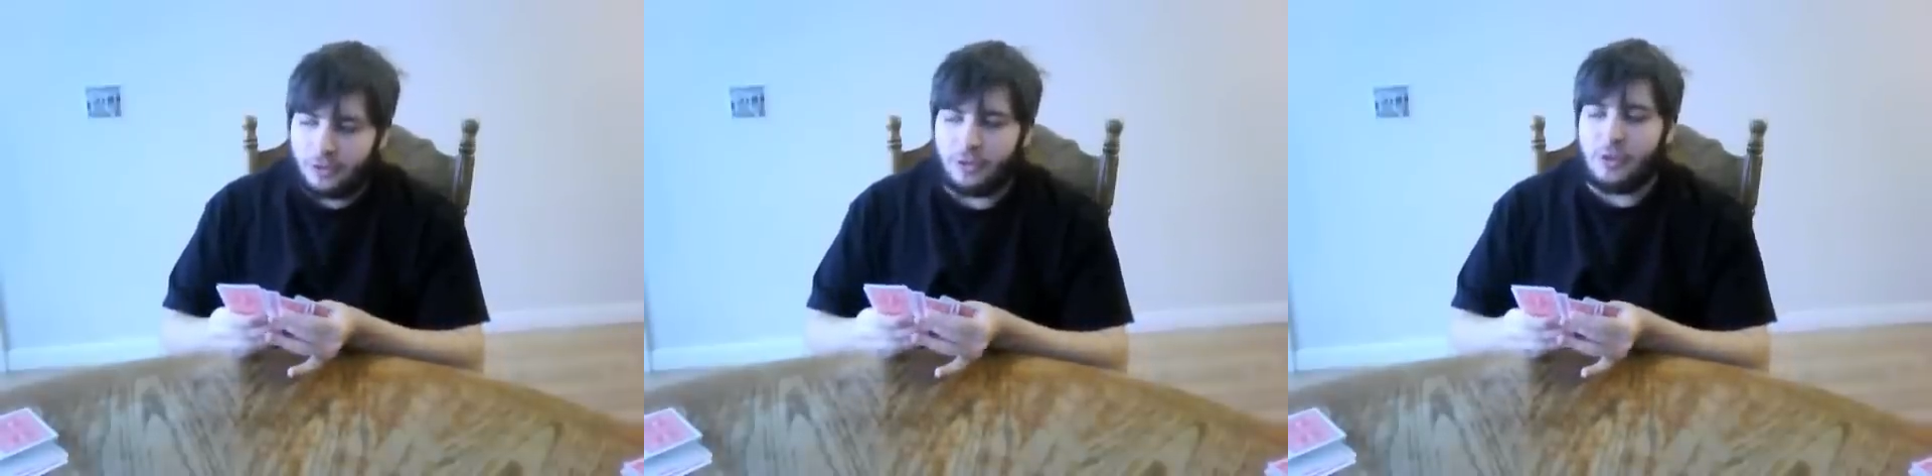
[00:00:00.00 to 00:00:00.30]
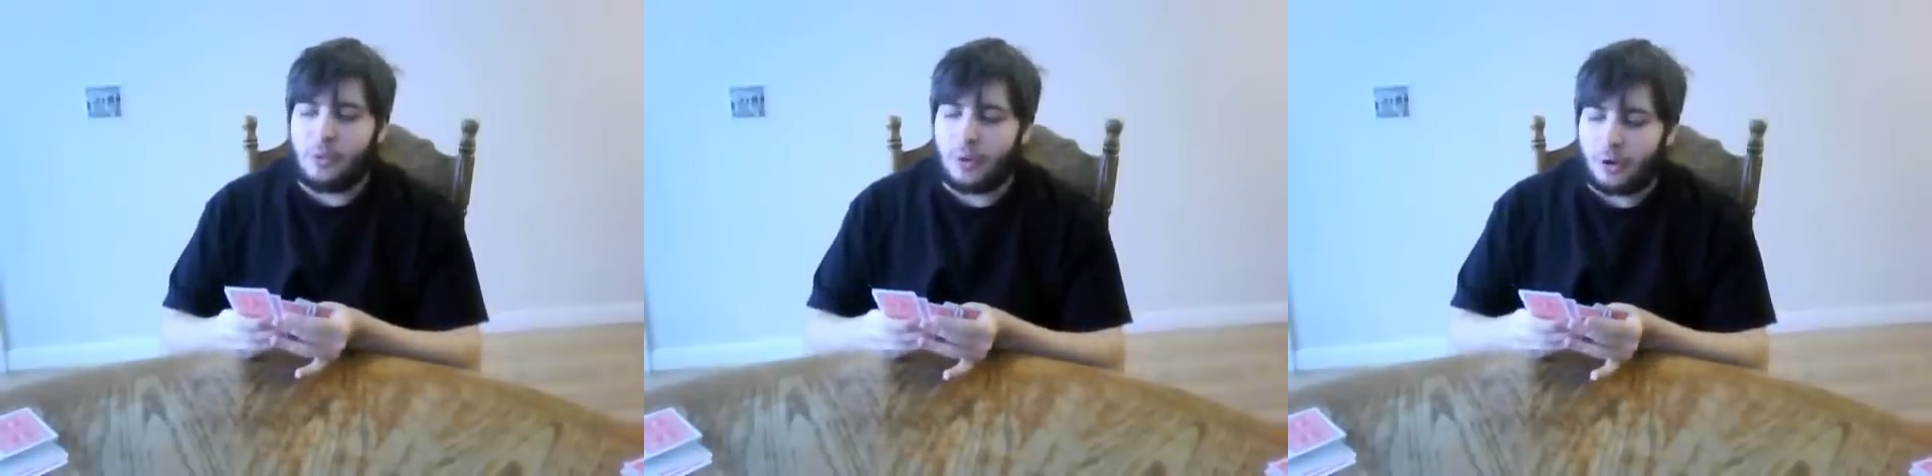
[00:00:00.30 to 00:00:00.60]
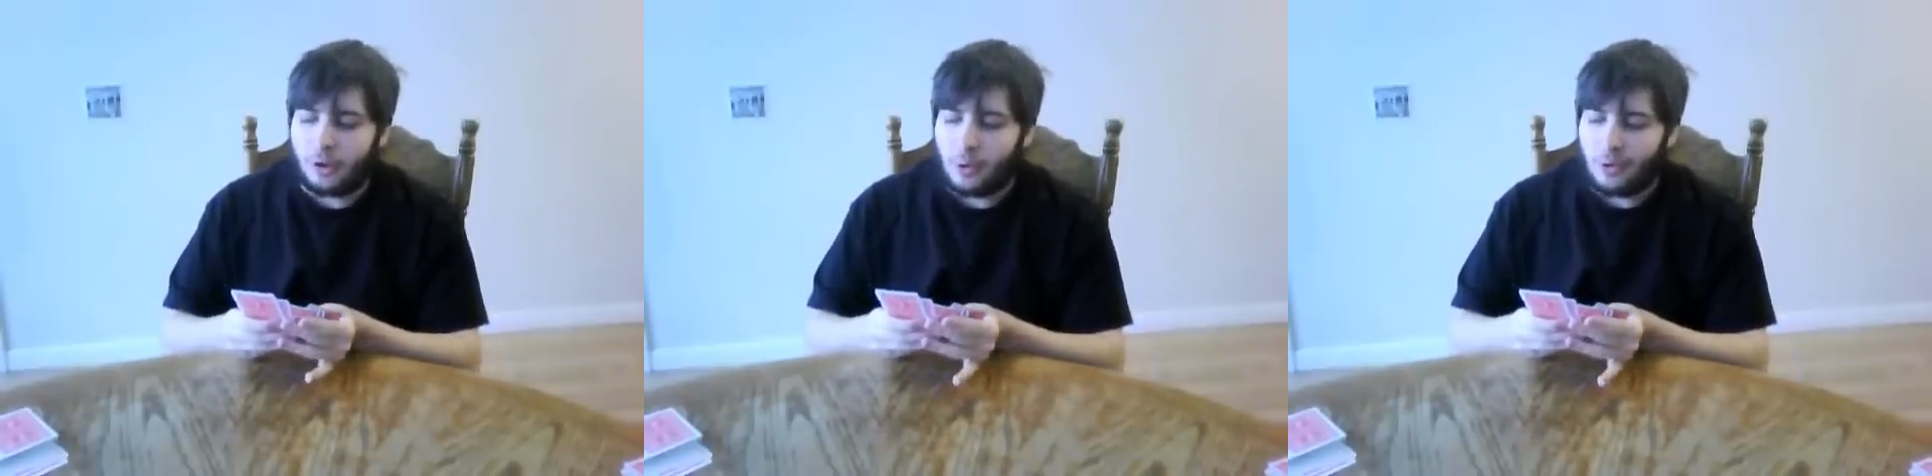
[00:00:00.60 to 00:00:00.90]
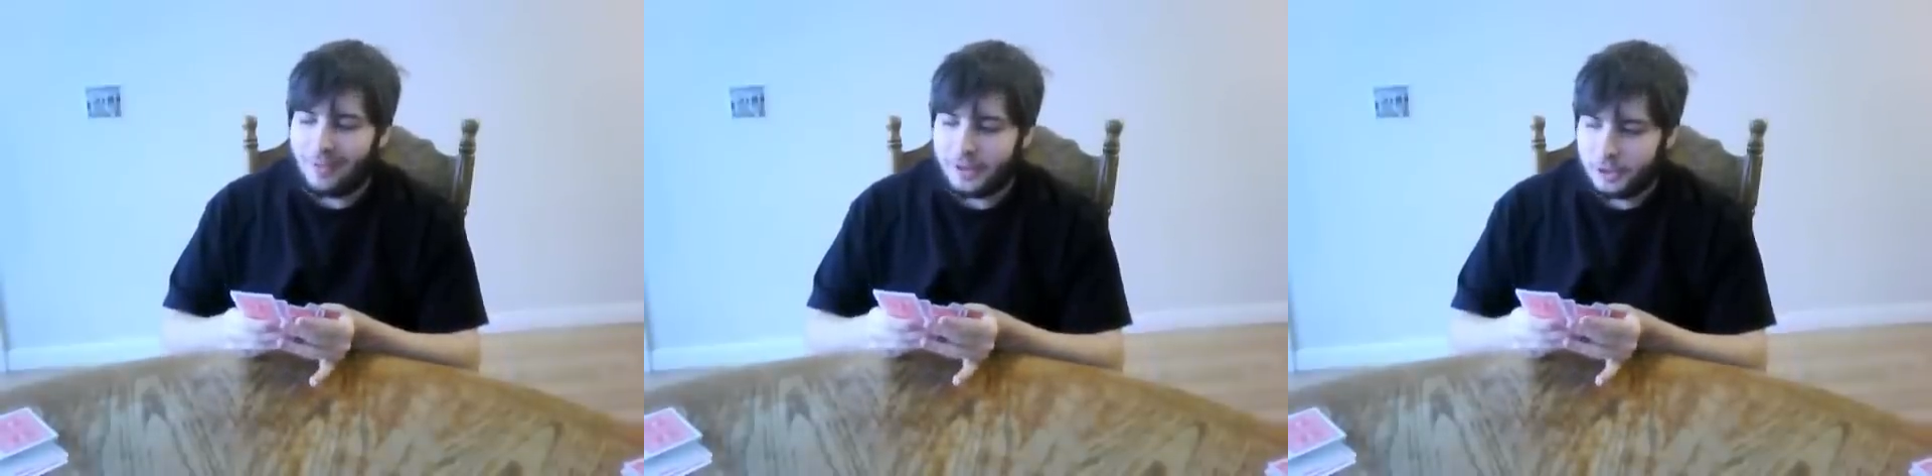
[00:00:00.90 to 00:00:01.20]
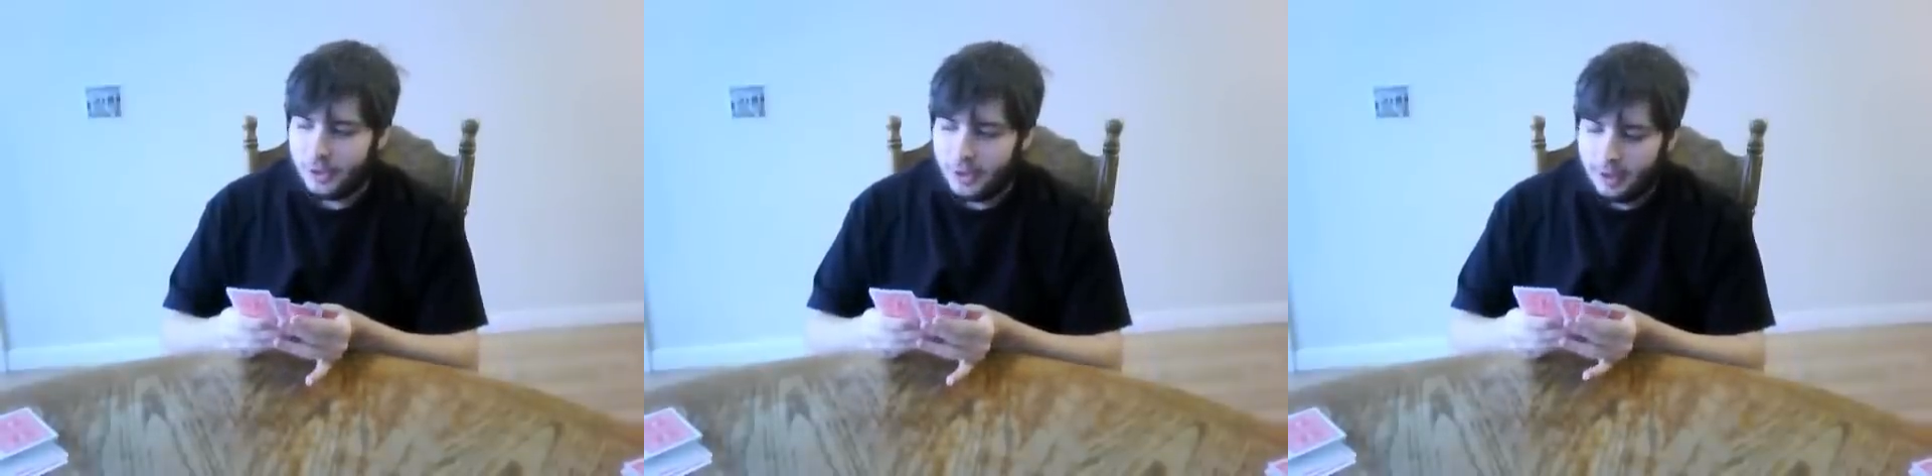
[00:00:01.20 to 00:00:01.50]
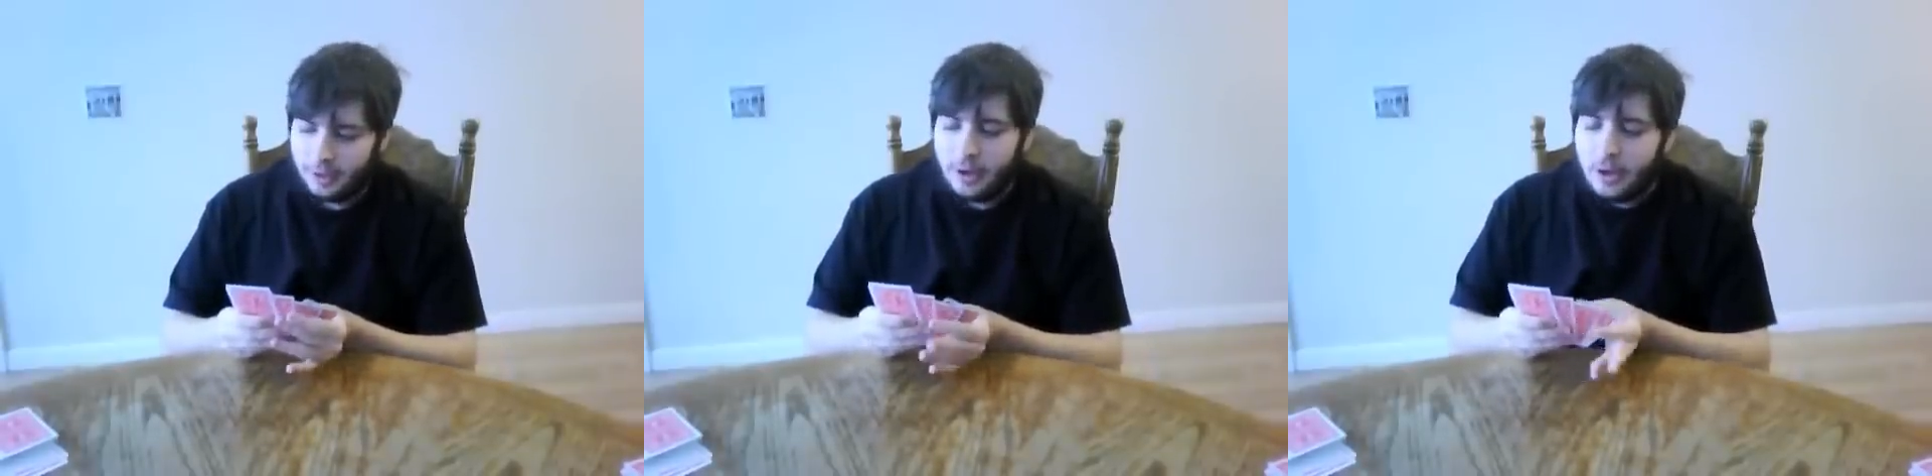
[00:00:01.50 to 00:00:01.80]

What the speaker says: suit you want to go adventuring in.